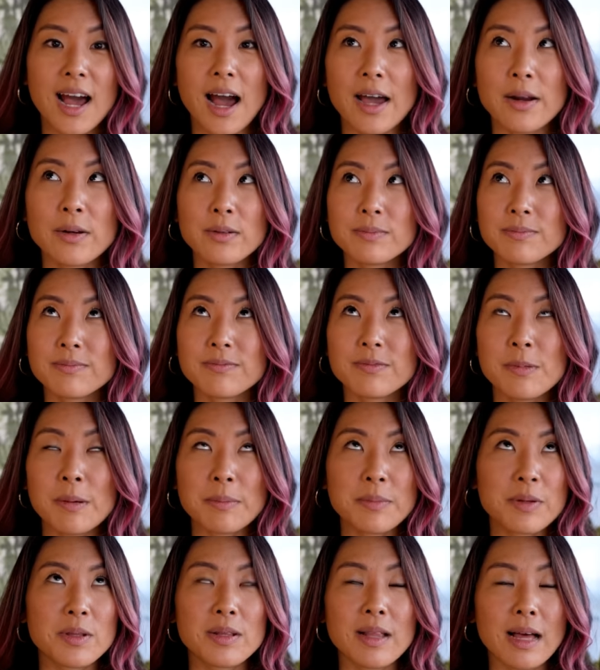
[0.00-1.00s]
I don't
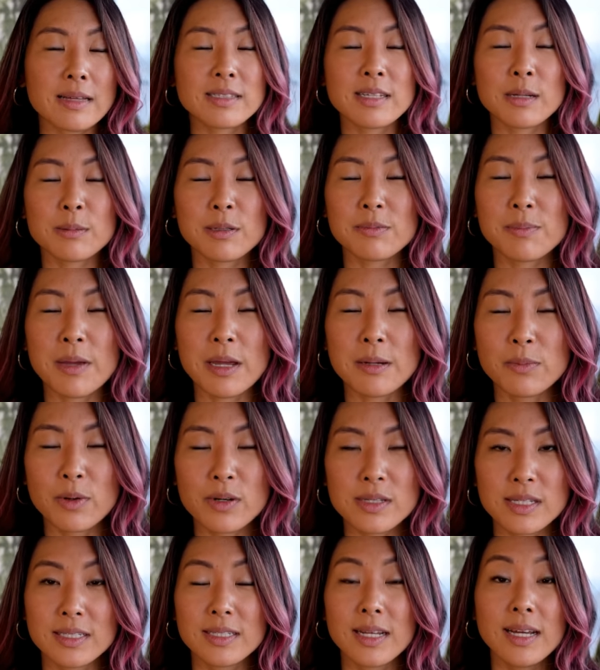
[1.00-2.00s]
remember the last time I paid
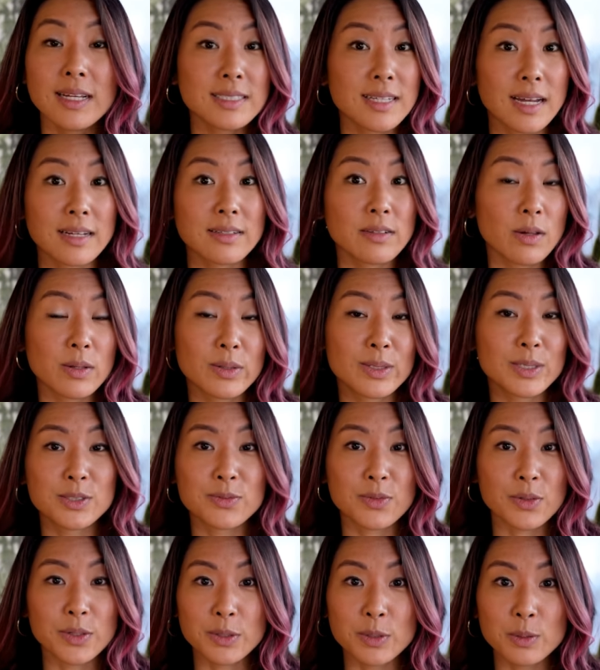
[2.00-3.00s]
more than $10
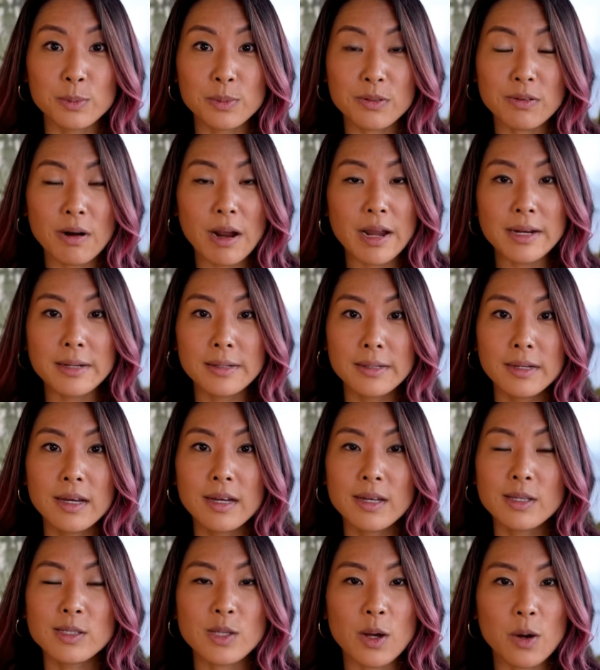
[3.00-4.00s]
for an Uber ride,
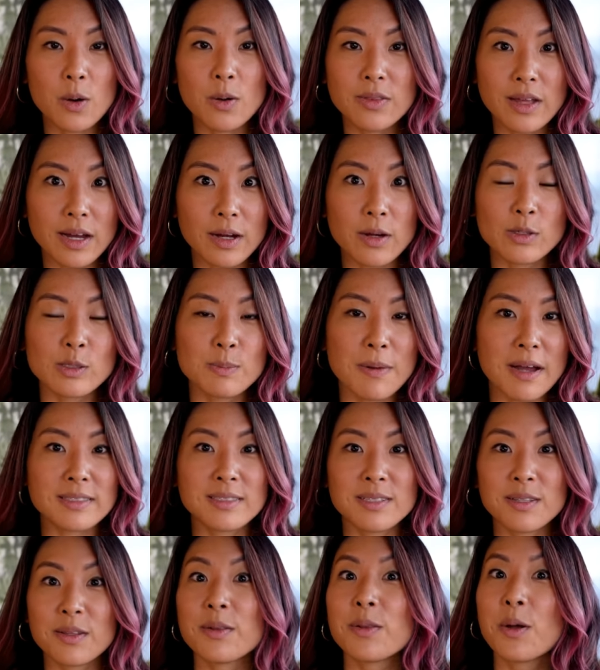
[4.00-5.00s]
so that goes back
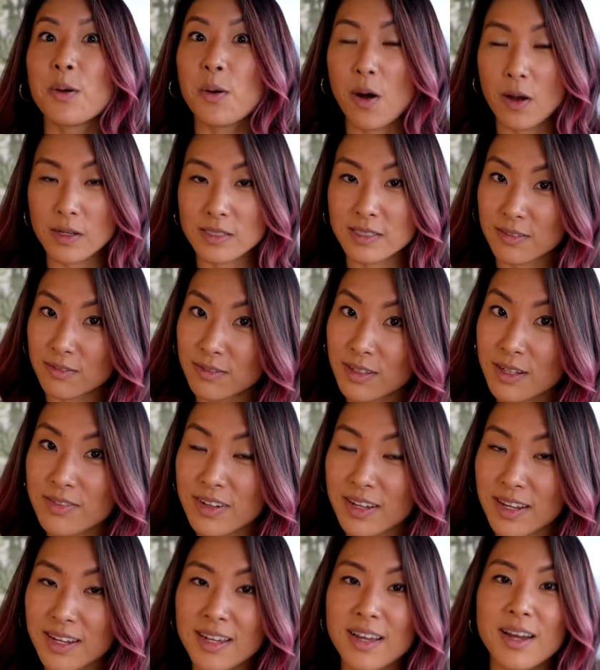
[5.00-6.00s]
to the low cost of
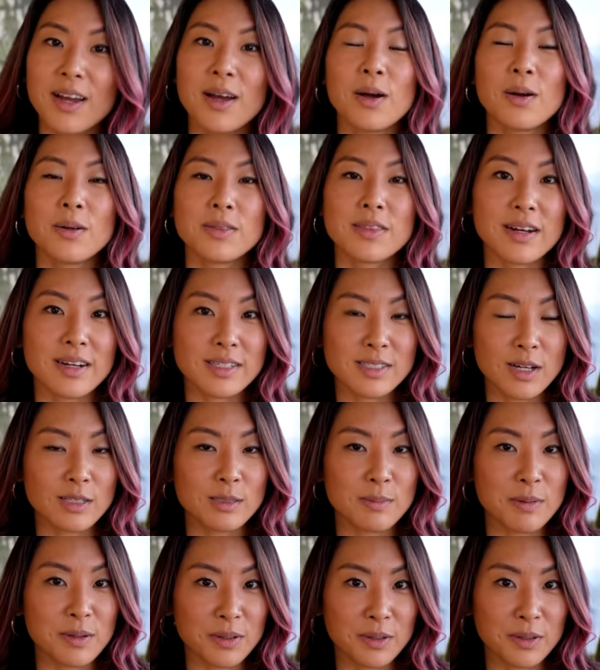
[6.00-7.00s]
living that I talked about